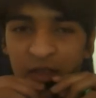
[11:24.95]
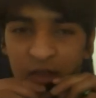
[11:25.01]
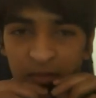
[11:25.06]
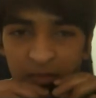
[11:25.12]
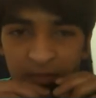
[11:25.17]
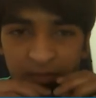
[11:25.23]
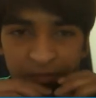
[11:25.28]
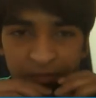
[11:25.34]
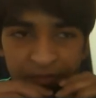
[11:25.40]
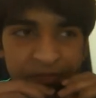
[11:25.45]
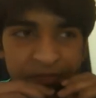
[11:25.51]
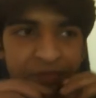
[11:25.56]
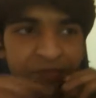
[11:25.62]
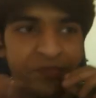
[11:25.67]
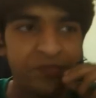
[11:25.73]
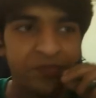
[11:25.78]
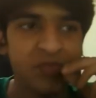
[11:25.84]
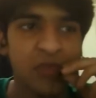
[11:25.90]
2015,
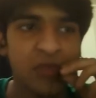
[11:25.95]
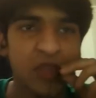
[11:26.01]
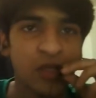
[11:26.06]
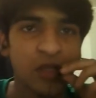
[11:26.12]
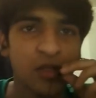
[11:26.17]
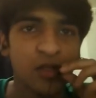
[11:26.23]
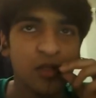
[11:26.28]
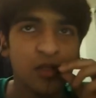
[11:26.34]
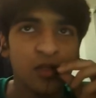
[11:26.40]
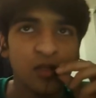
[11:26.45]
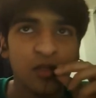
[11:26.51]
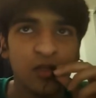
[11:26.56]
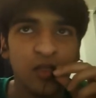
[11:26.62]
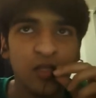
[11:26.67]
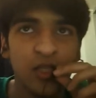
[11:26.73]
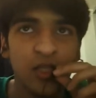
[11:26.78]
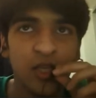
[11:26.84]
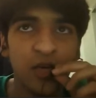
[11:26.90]
so it's a pretty,
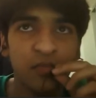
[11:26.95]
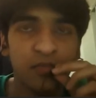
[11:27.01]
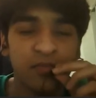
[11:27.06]
like,